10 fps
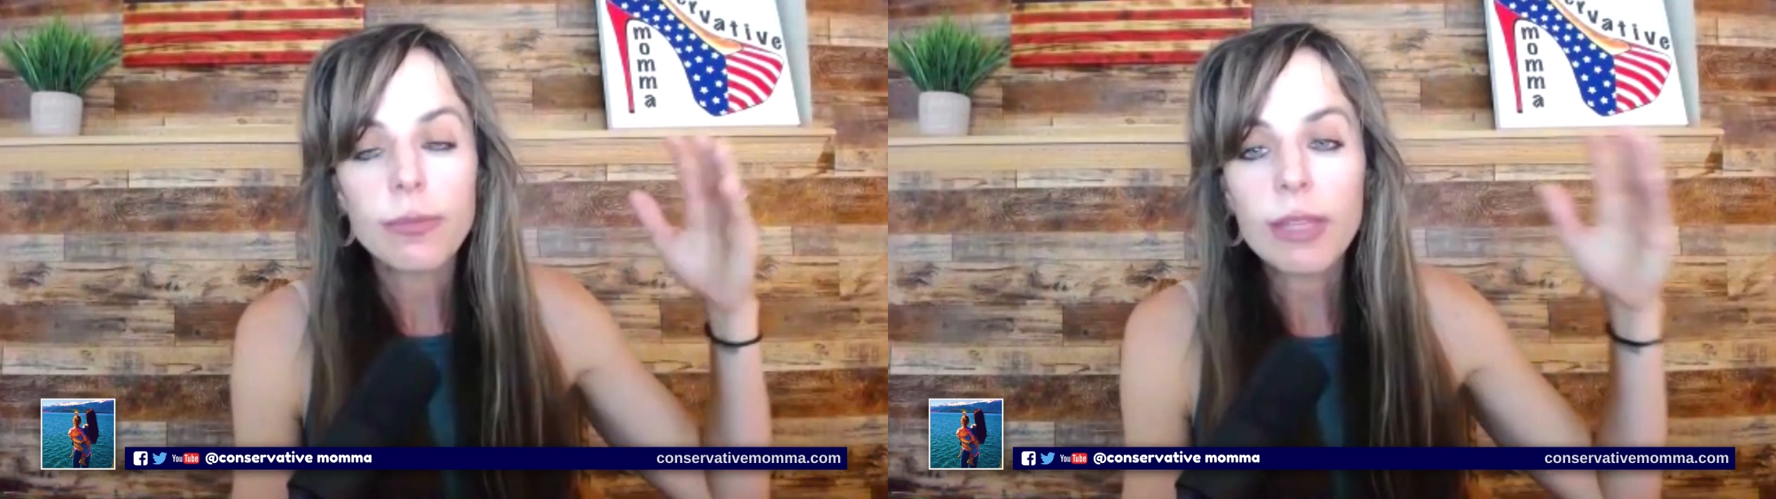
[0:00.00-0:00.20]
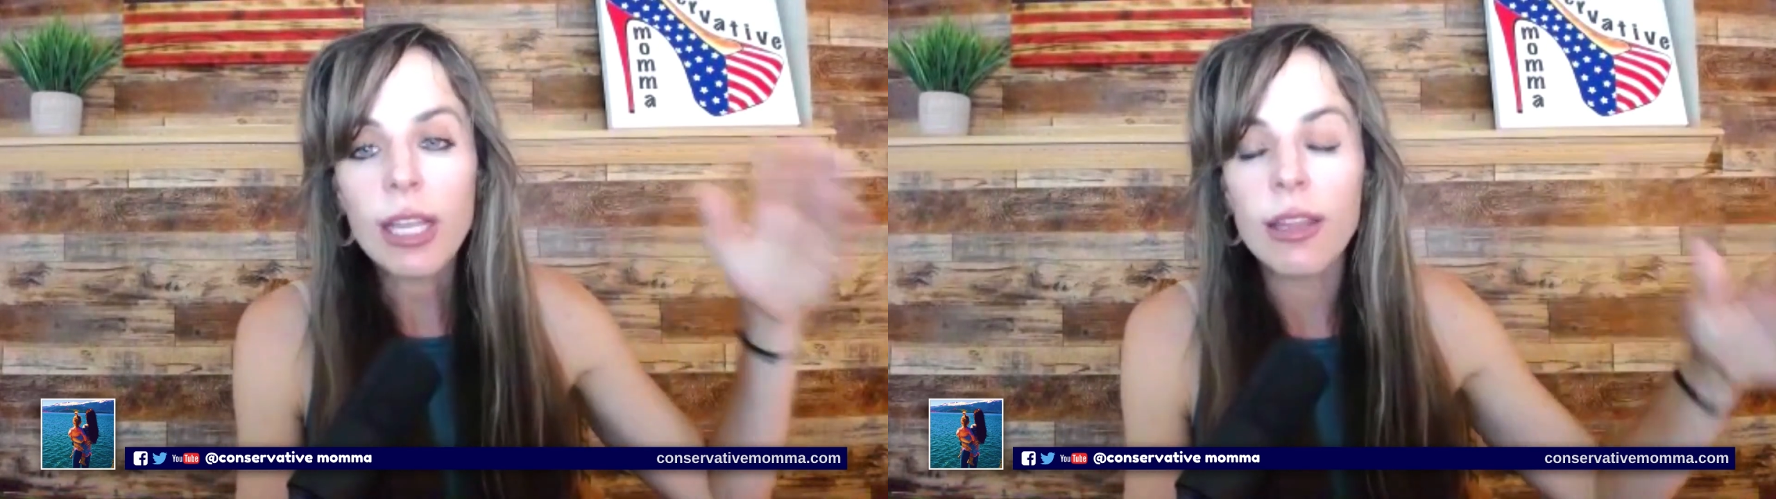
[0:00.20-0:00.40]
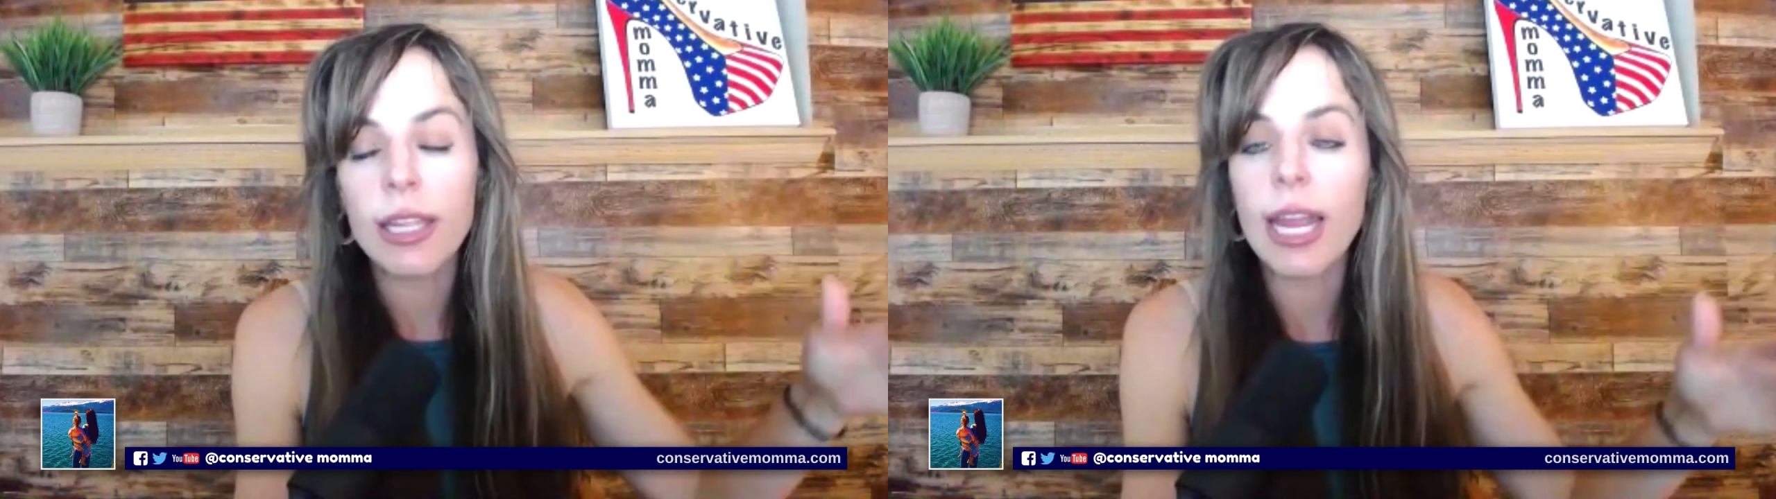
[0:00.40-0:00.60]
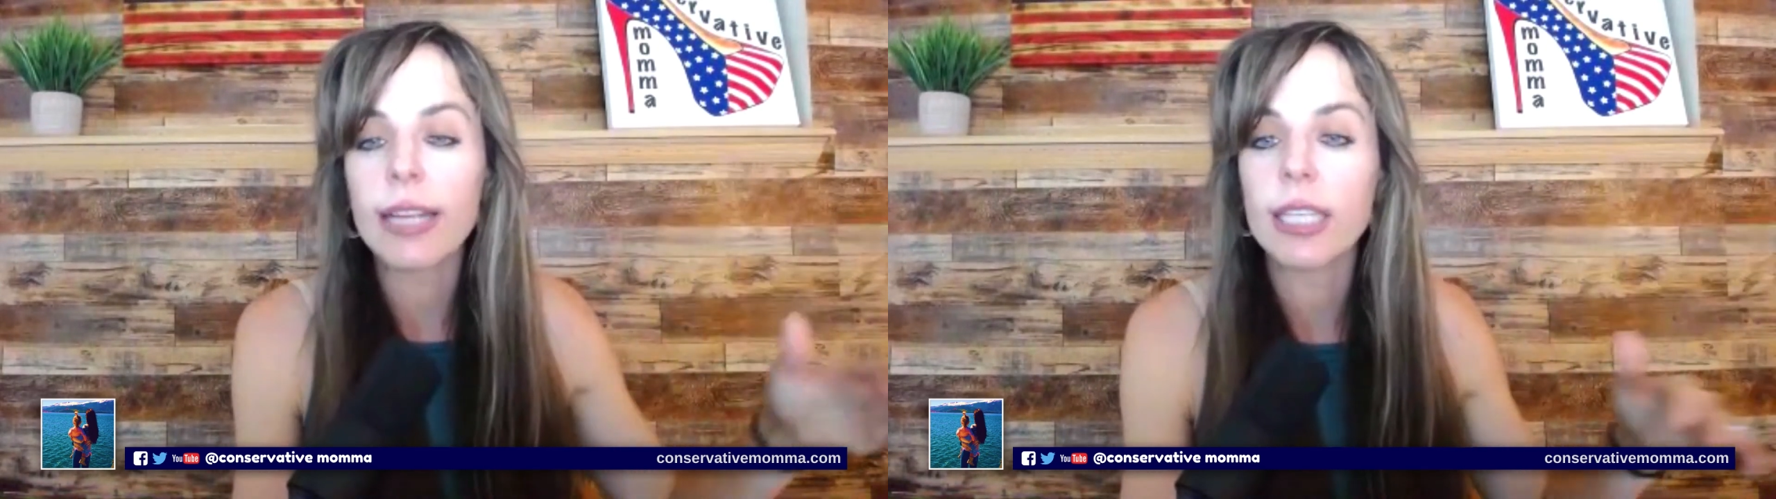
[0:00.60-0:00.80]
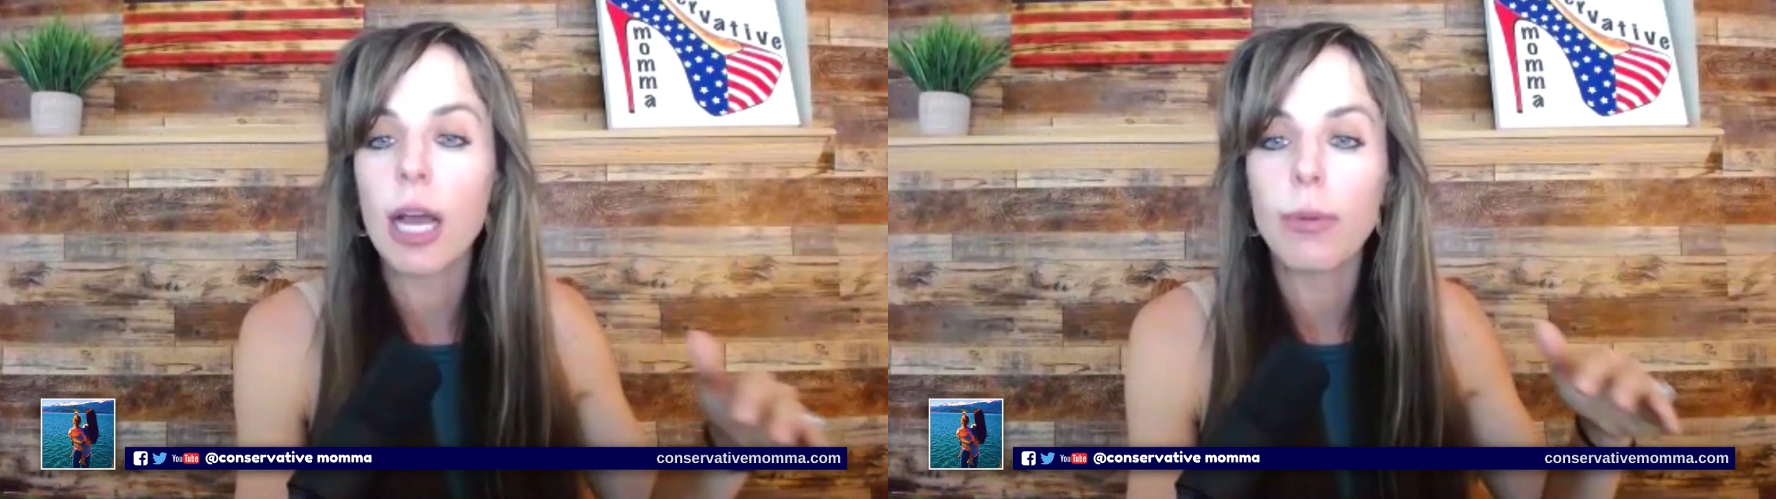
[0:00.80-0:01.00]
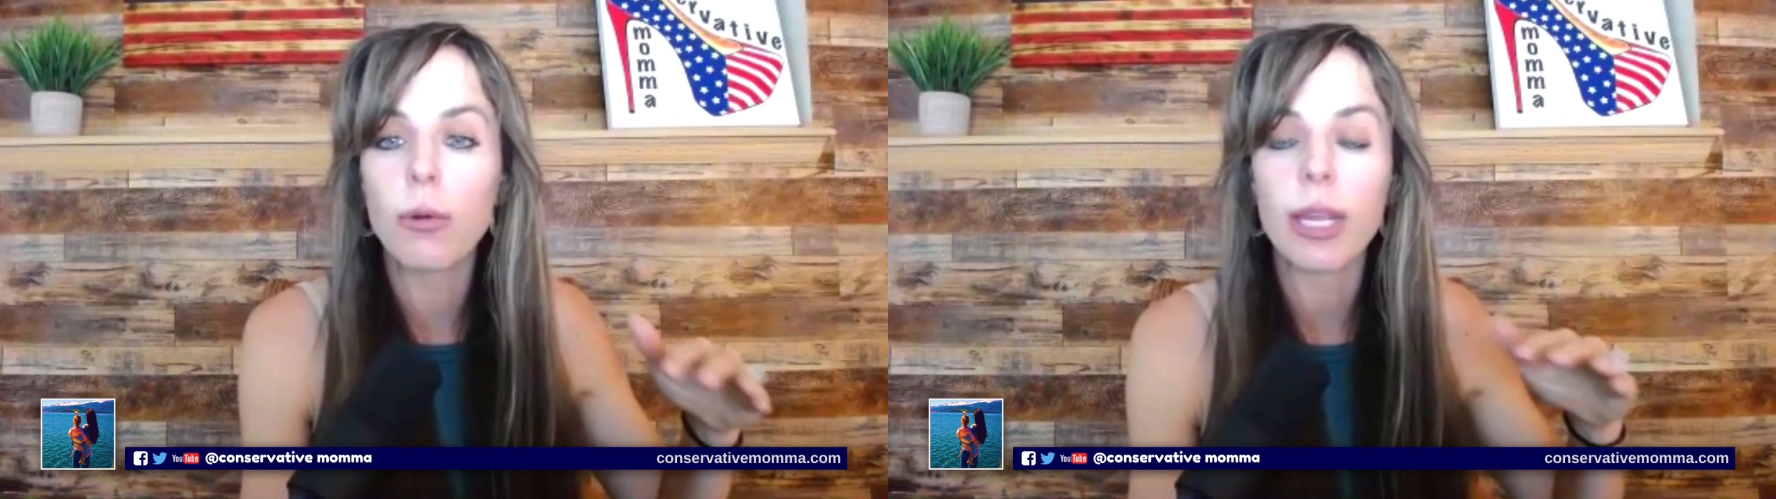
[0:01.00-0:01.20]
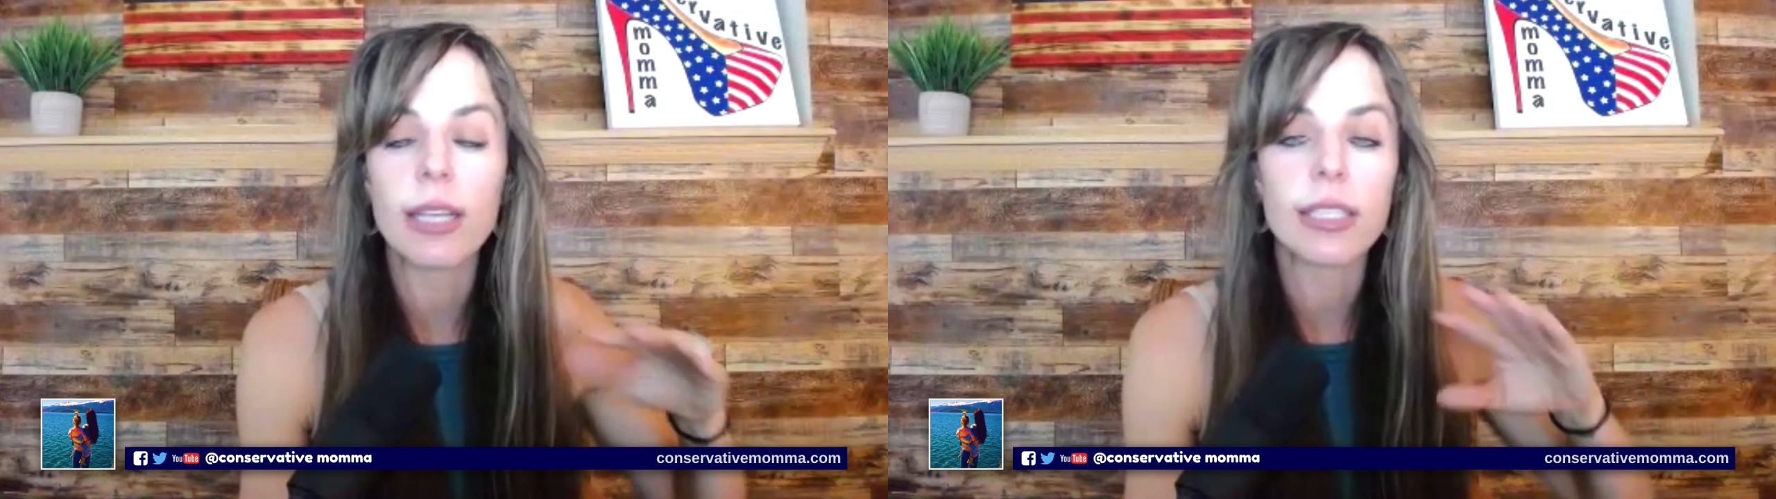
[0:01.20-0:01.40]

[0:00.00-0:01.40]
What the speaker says: in the next couple weeks,